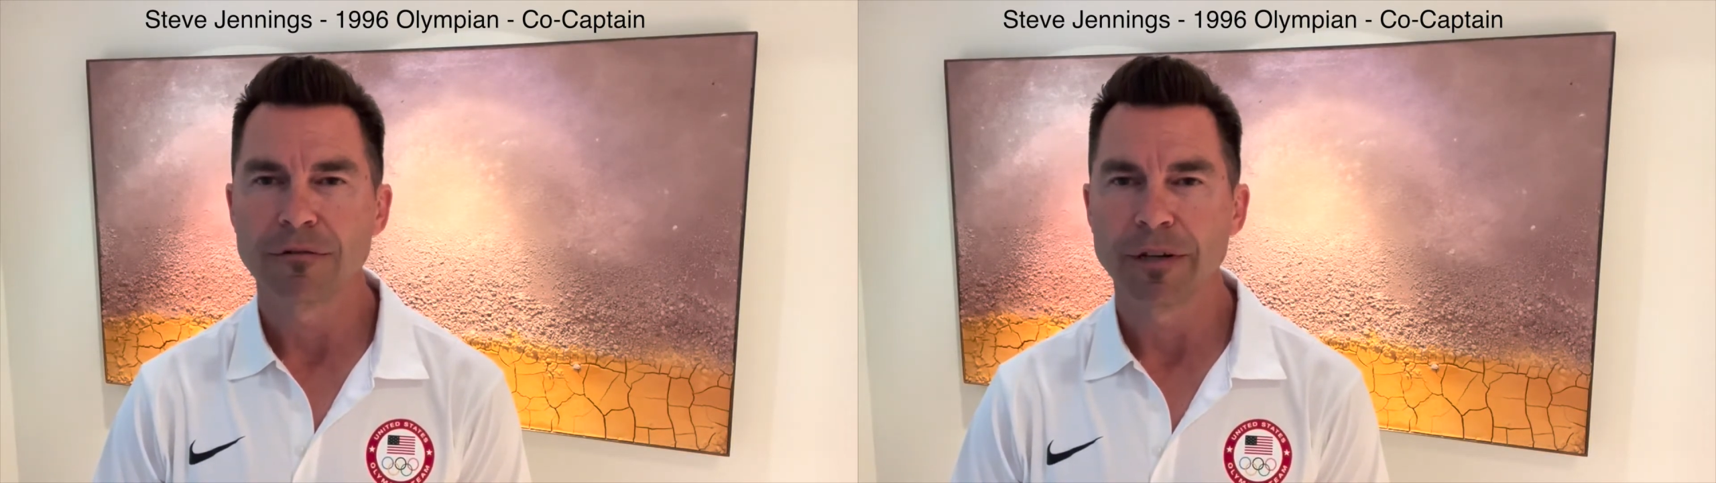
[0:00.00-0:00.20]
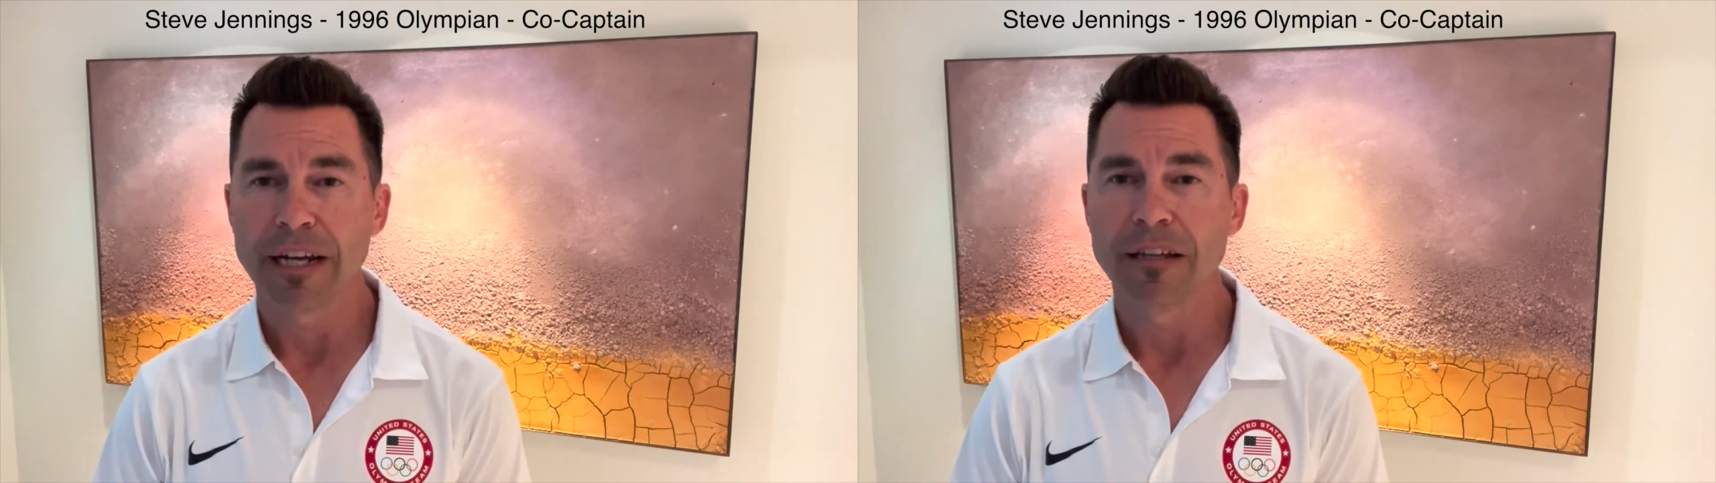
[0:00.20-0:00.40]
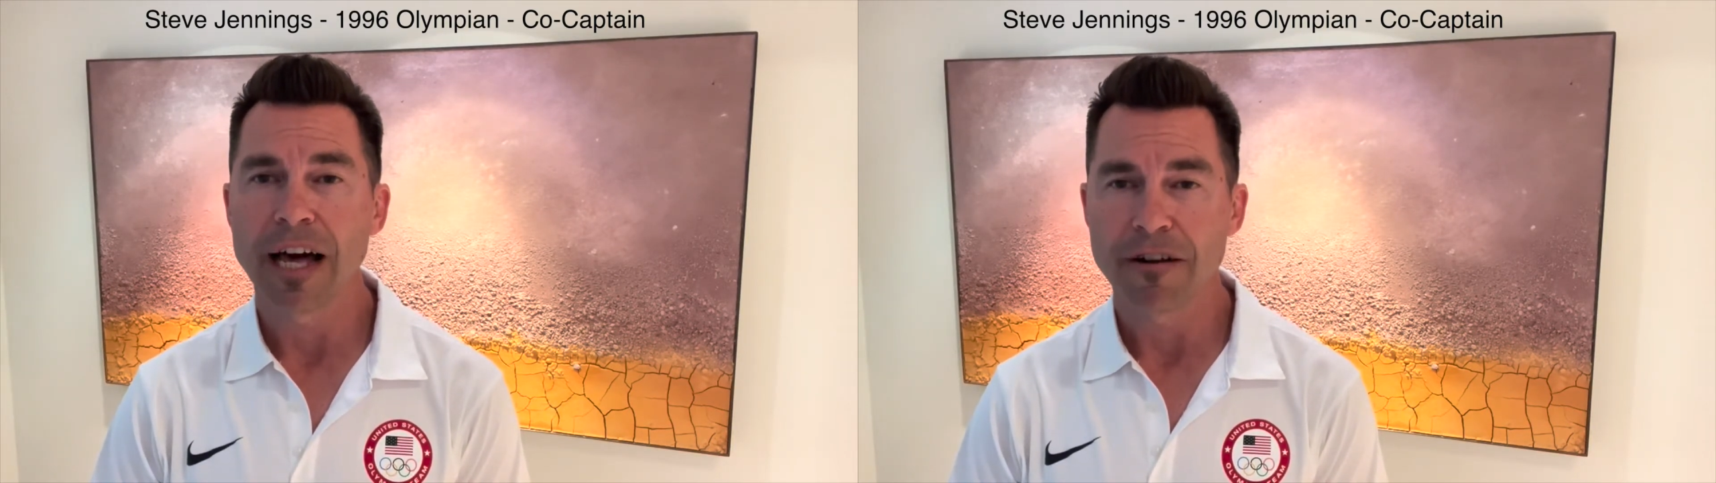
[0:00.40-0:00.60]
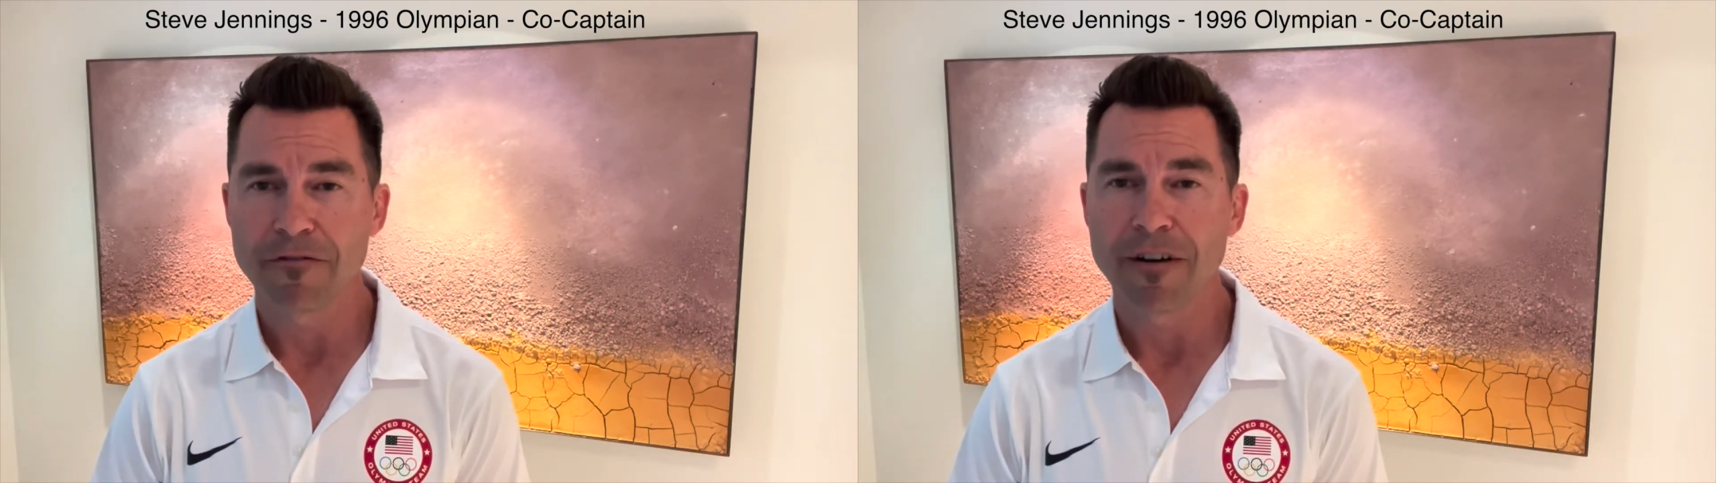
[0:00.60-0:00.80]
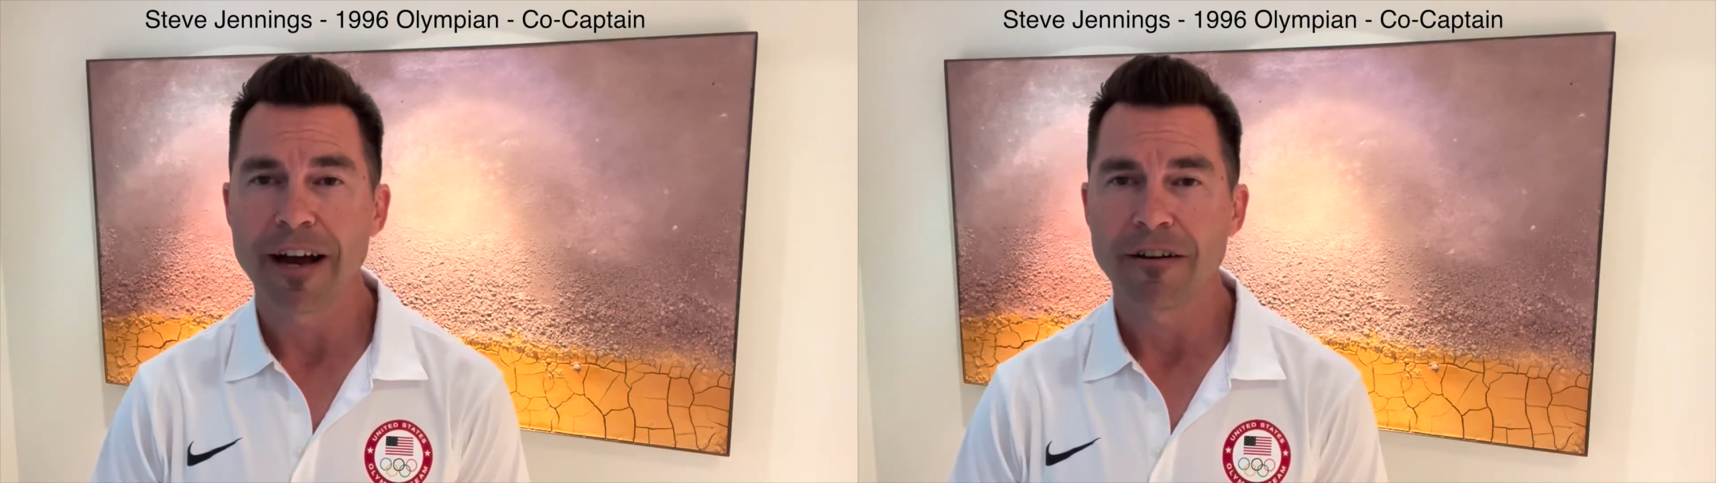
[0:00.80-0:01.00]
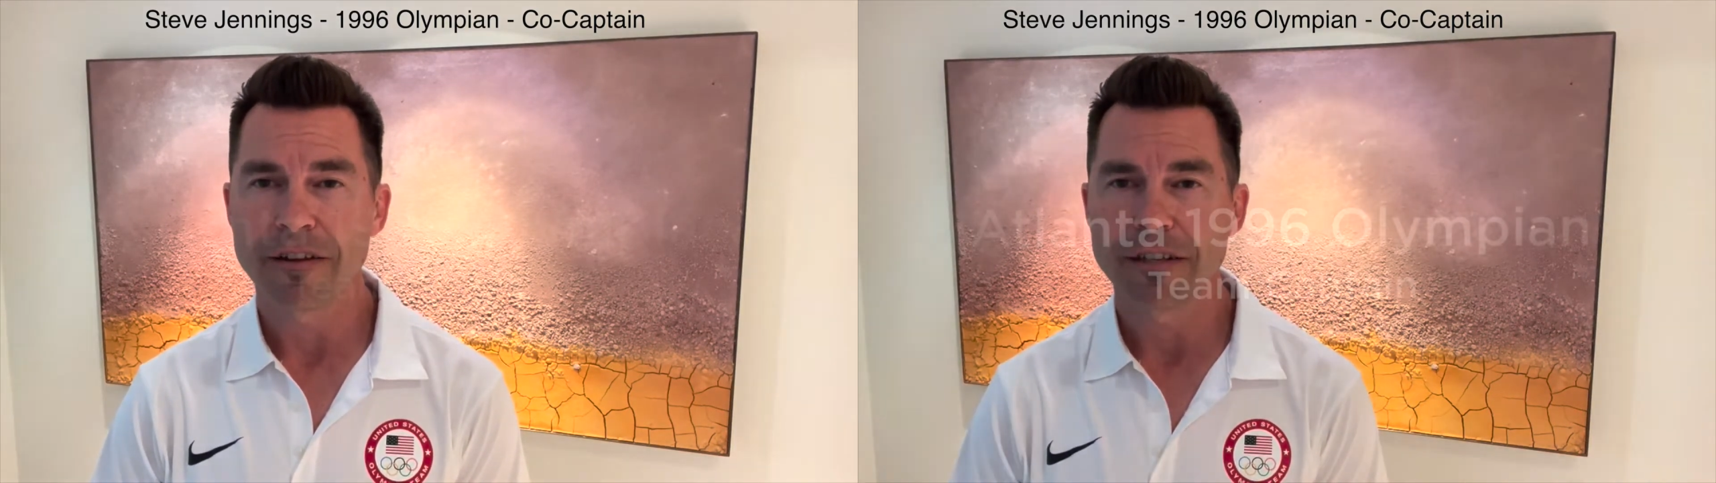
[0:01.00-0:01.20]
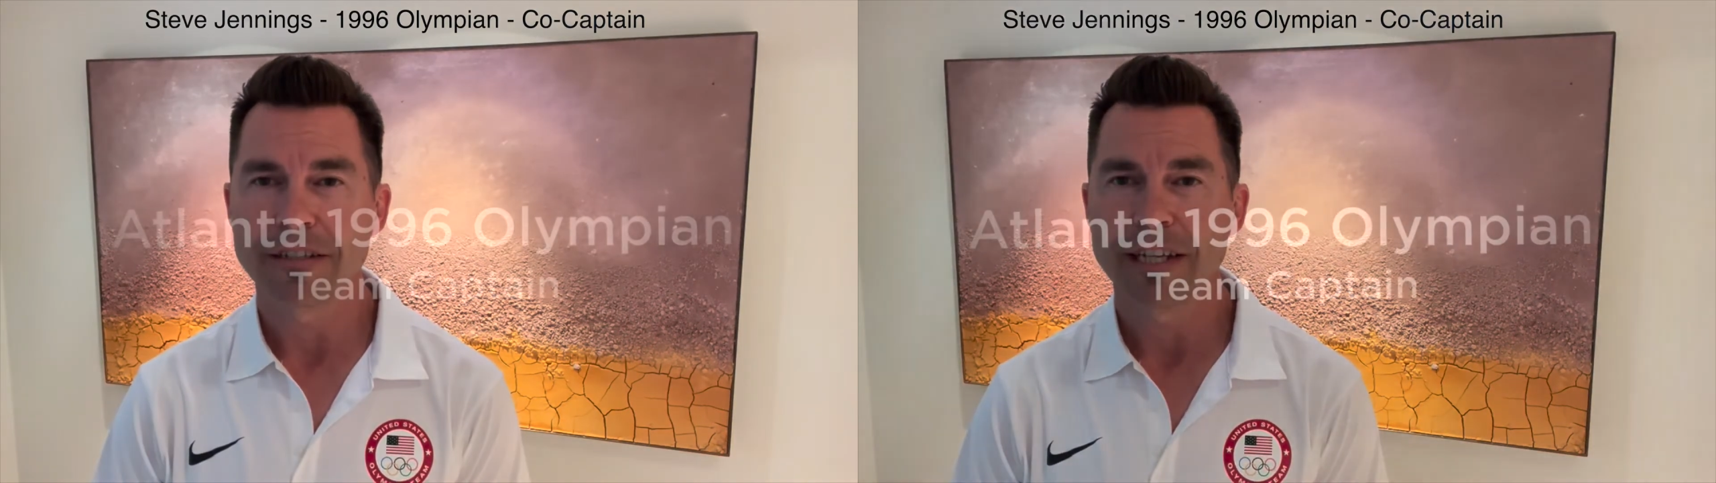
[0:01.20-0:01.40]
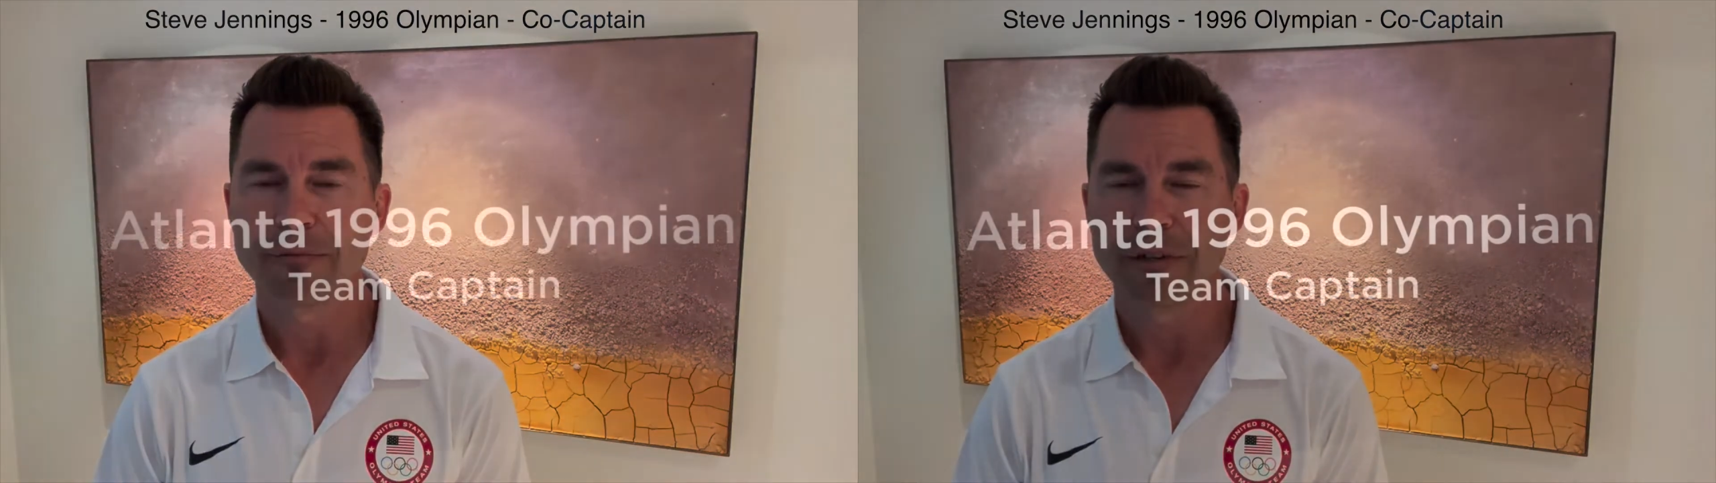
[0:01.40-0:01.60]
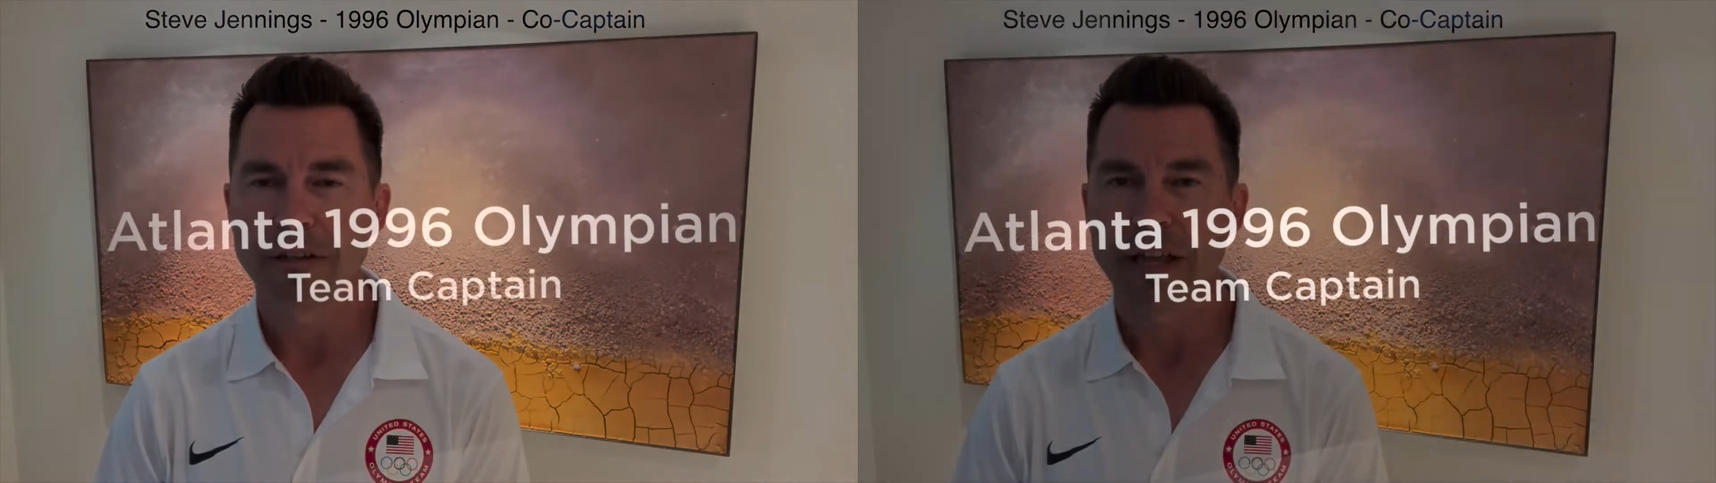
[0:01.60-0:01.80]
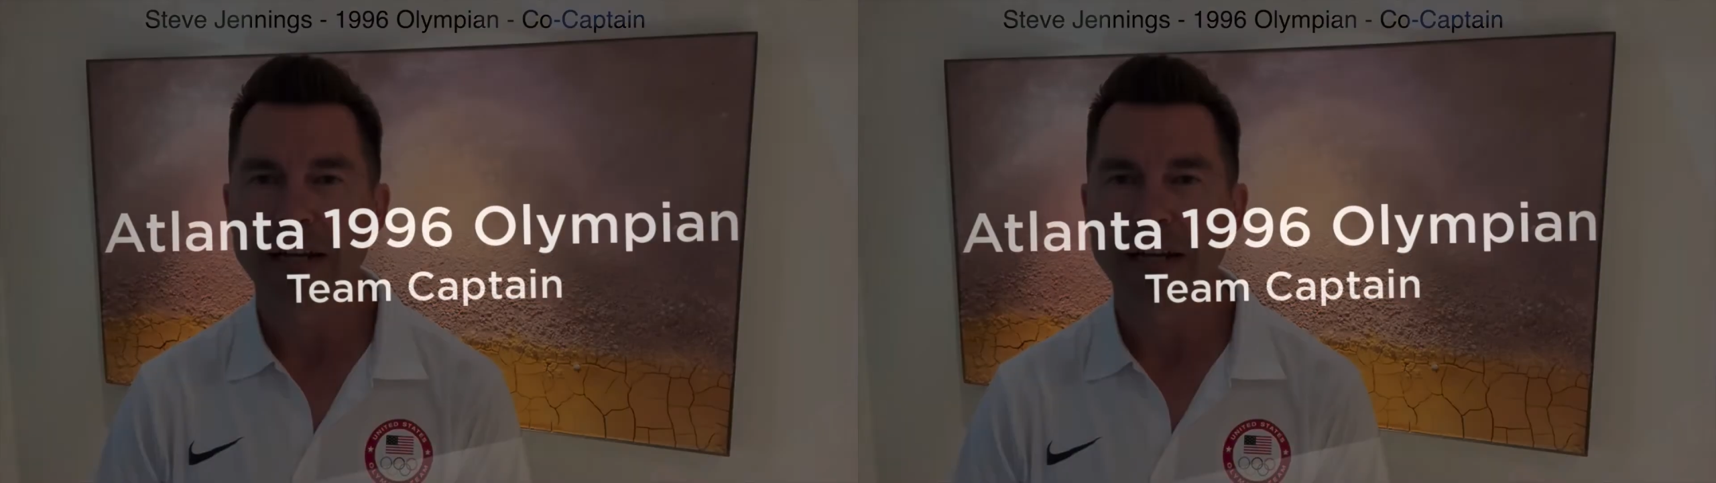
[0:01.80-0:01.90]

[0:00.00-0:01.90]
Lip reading: We had a lot of fire on the team, a lot of